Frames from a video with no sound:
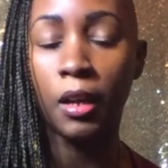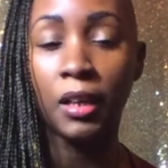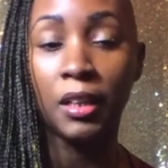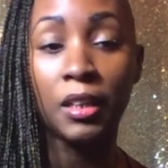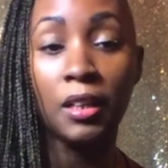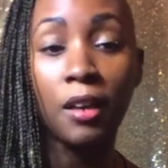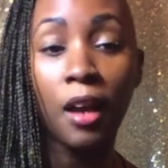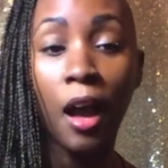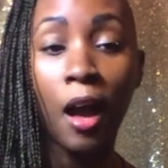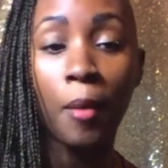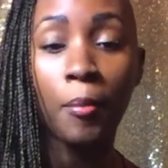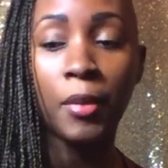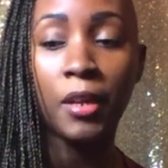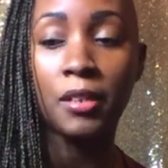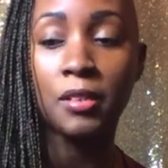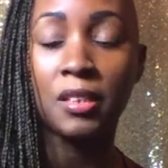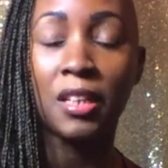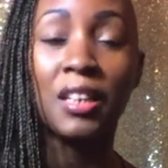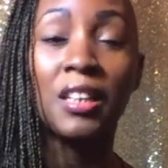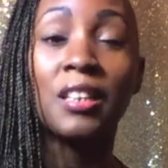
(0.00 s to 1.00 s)

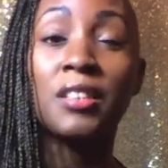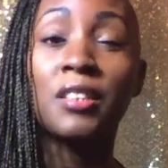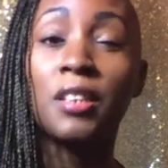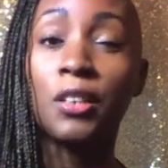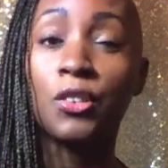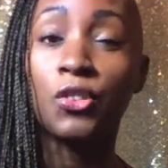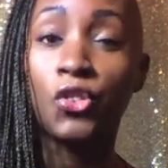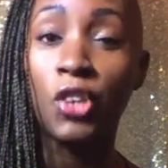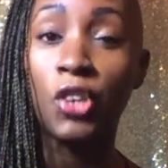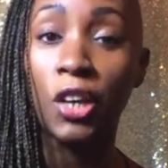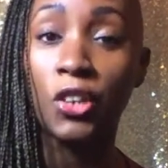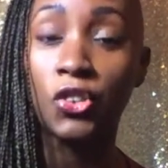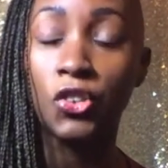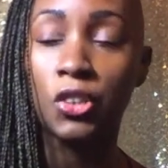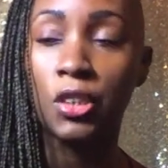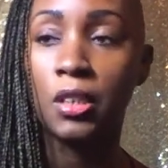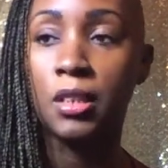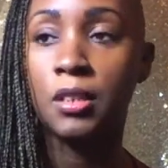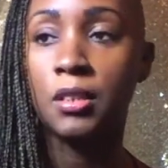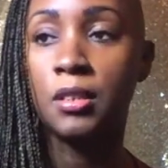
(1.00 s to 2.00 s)
comments, any
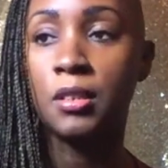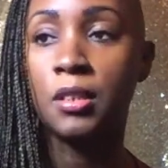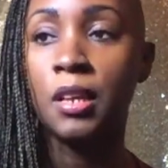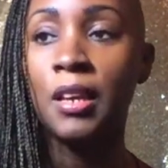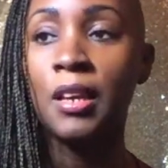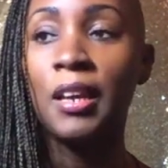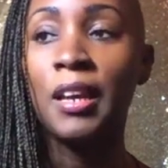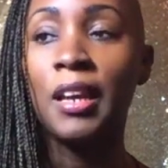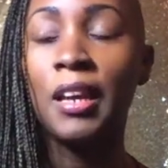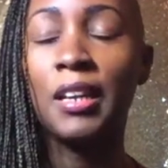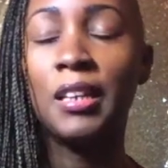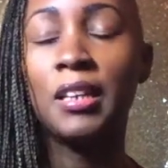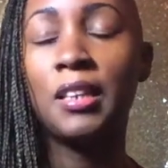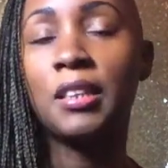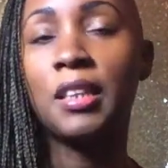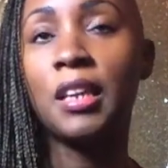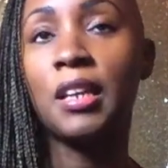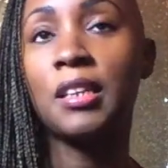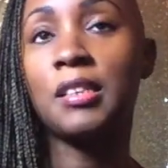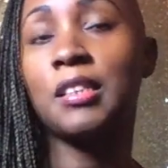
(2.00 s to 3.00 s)
suggestions, any
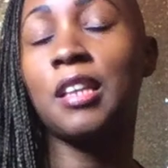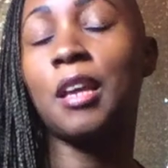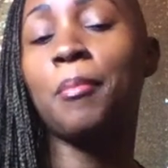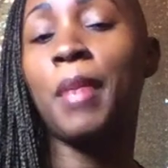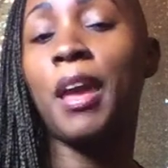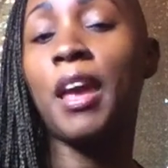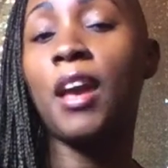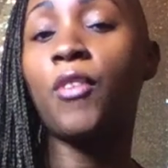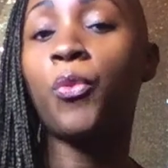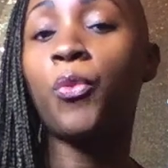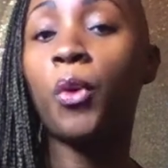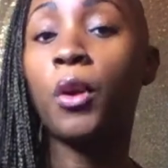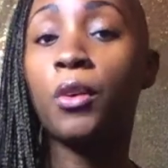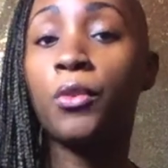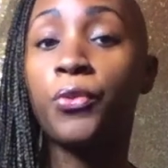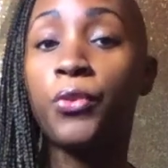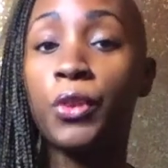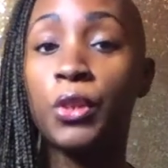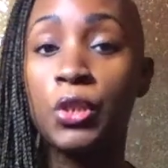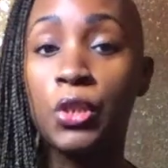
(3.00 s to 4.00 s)
things that may have worked
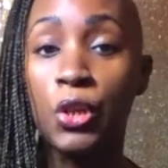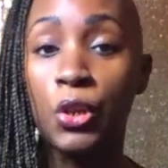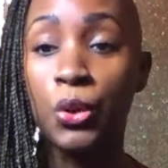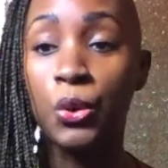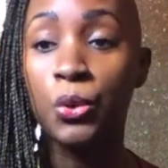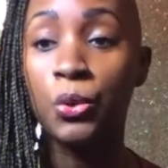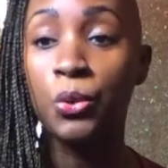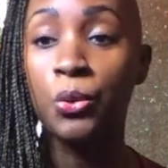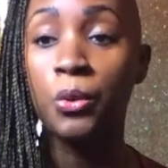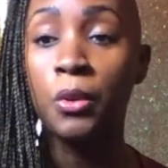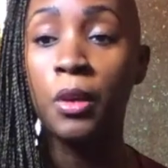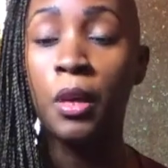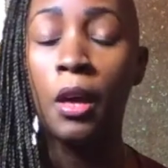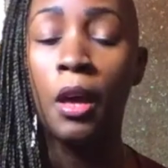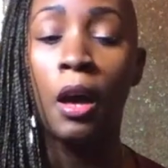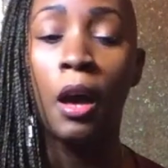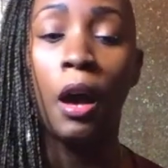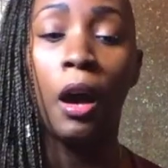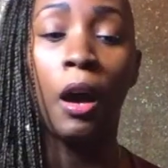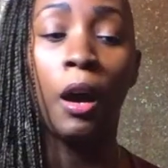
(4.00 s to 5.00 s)
for you,
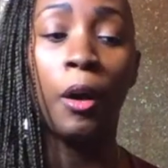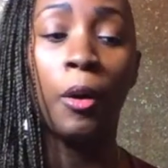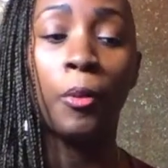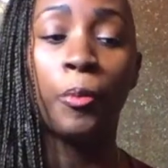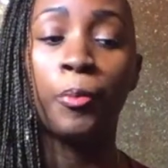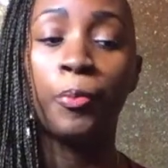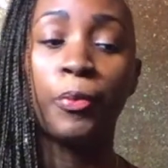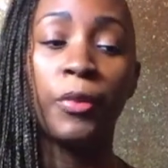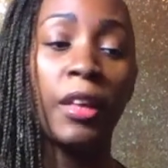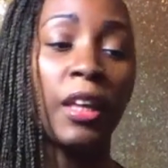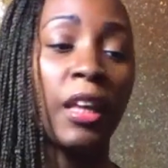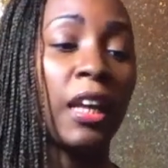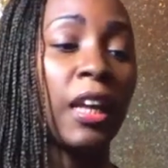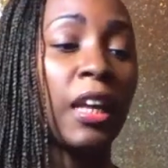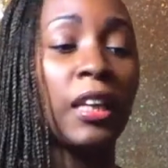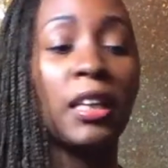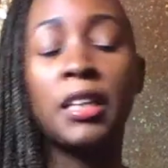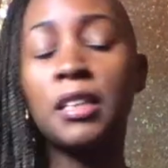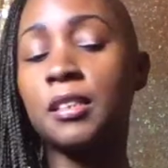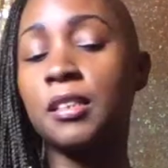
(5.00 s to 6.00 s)

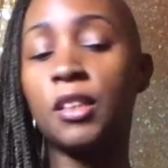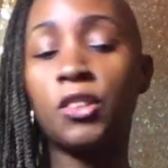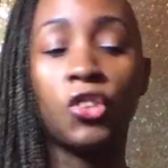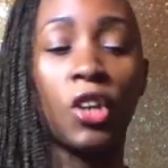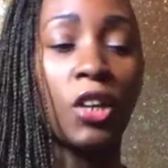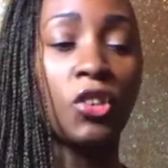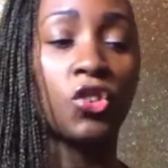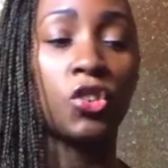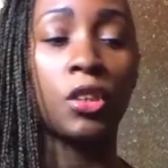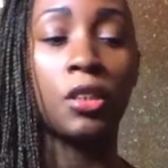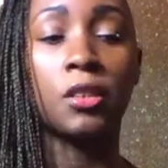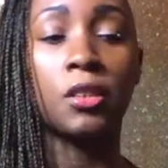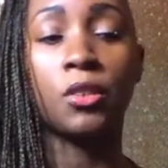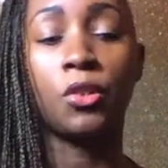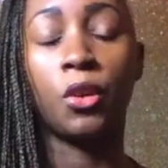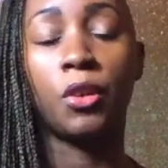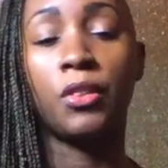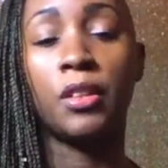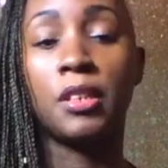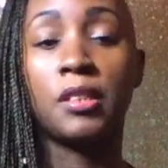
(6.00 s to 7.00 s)
any suggestions
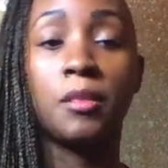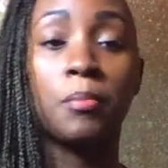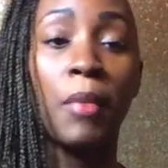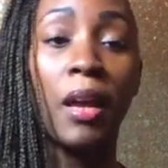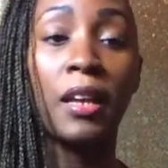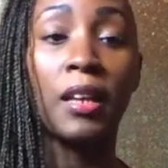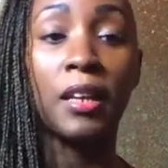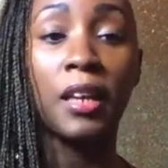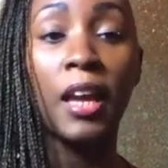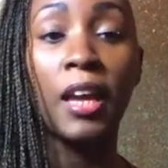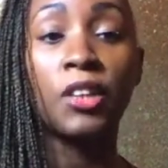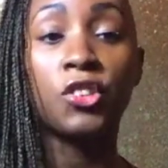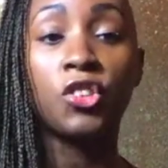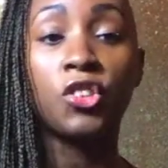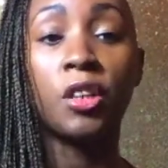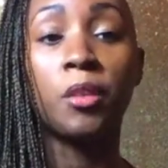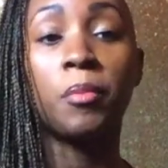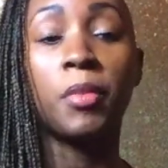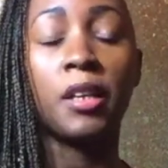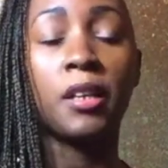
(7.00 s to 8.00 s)
on this
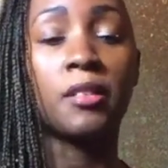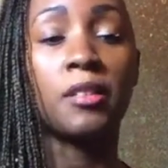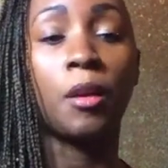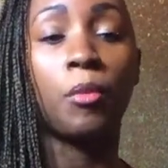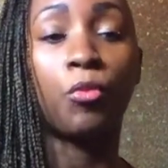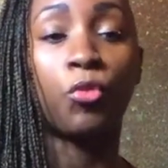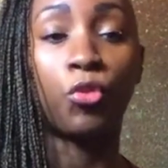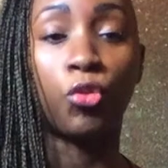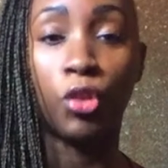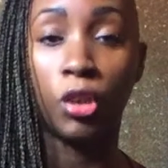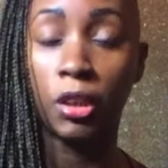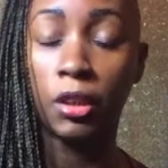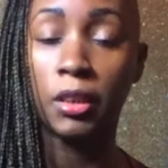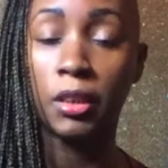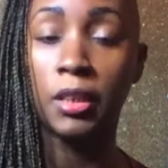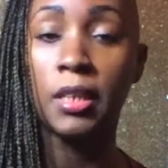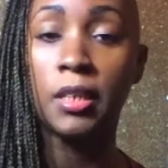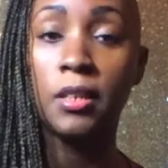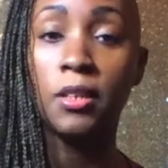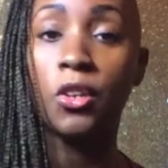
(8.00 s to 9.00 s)
medication, because I'm
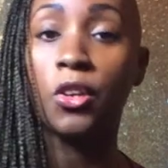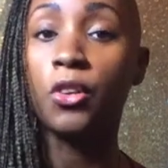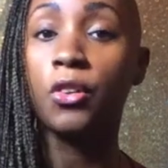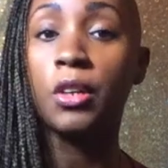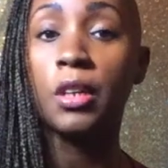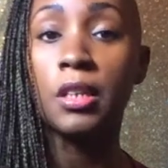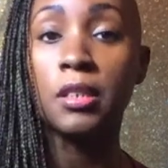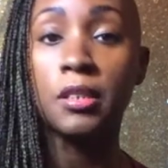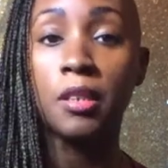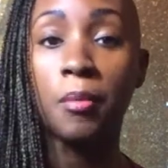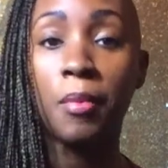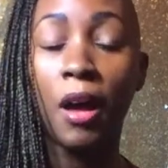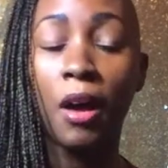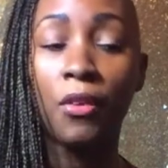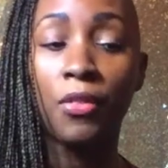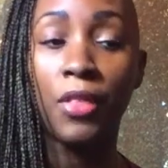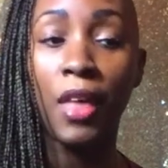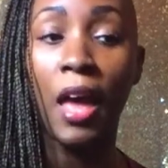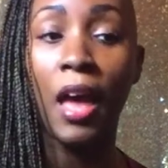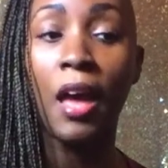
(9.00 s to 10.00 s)
really curious about
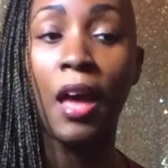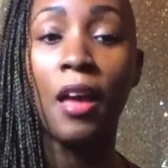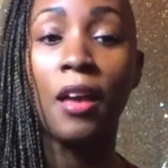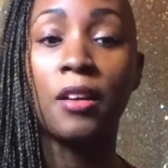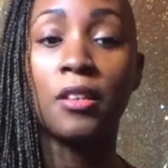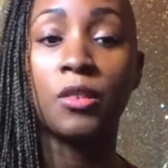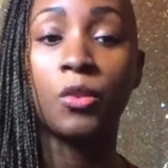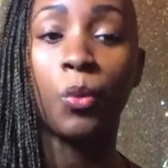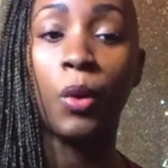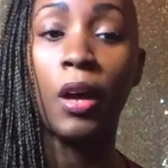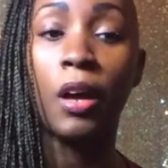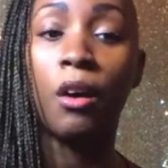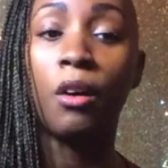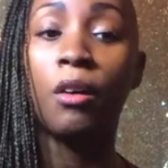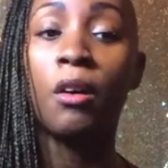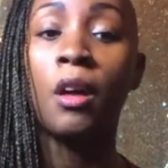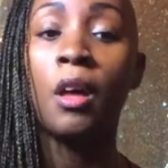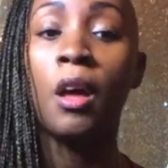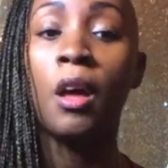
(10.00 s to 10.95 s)
that as well,